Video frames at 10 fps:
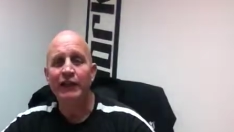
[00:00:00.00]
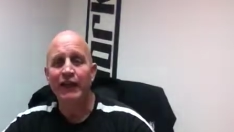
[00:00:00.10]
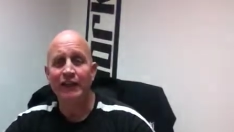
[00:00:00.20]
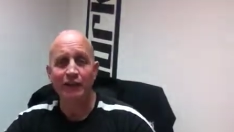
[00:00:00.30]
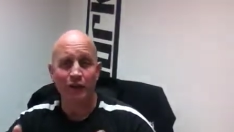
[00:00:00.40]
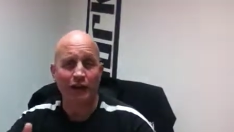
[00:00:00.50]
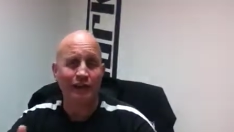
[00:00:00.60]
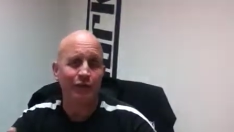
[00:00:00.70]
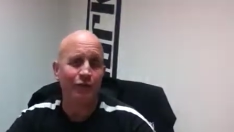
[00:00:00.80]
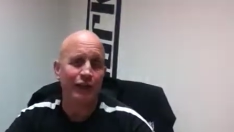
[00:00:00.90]
Guys, if you
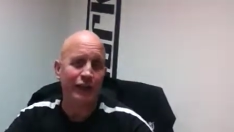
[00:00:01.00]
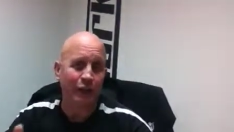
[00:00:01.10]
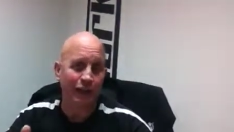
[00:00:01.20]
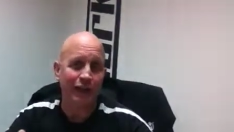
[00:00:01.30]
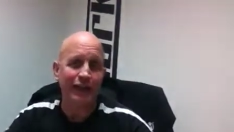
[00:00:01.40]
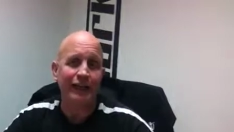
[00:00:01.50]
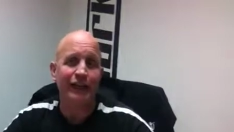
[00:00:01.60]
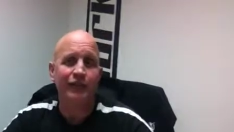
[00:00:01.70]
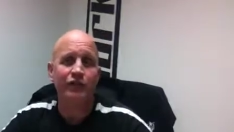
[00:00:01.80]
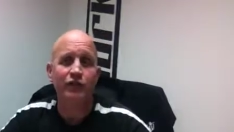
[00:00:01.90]
liked the video, hit like
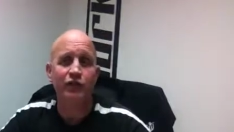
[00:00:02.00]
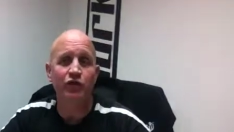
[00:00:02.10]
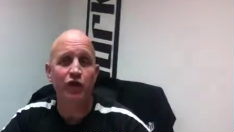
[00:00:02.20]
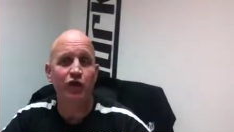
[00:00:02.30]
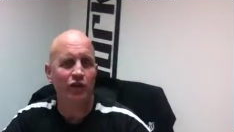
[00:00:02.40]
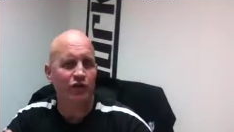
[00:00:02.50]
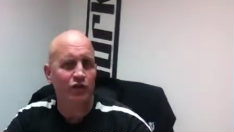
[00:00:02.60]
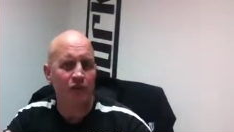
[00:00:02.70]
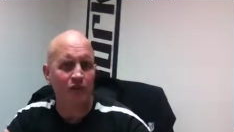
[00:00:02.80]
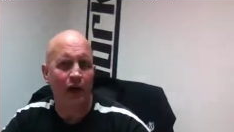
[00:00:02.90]
on this. This is good. Also,
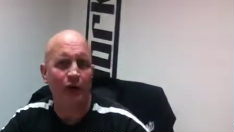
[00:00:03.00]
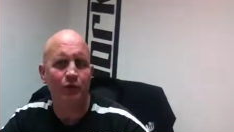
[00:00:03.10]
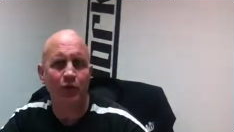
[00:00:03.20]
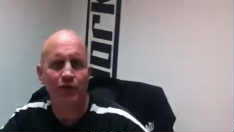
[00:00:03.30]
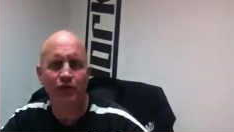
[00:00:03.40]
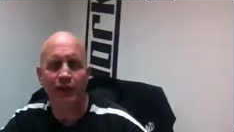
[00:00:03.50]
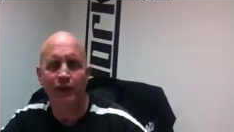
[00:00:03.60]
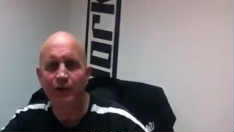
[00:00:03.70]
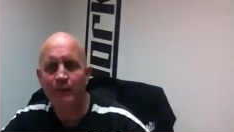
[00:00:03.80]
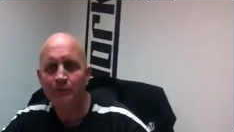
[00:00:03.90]
subscribe to our
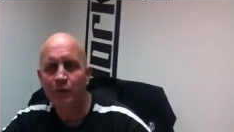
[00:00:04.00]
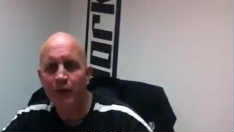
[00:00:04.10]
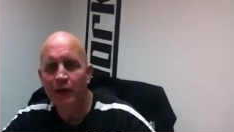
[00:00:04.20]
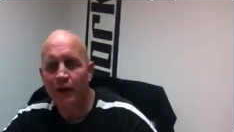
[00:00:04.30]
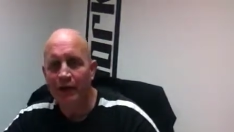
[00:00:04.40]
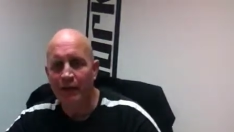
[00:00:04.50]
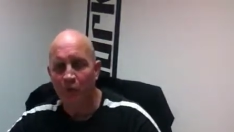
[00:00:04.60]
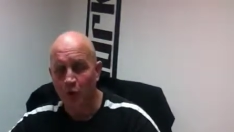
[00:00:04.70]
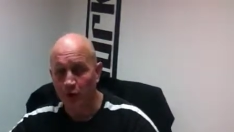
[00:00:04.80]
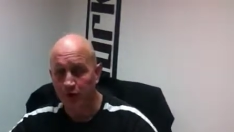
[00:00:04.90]
channel at
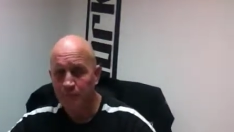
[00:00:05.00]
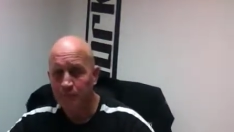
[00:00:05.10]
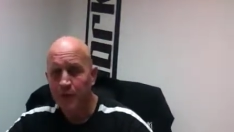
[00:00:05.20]
Anvil Works.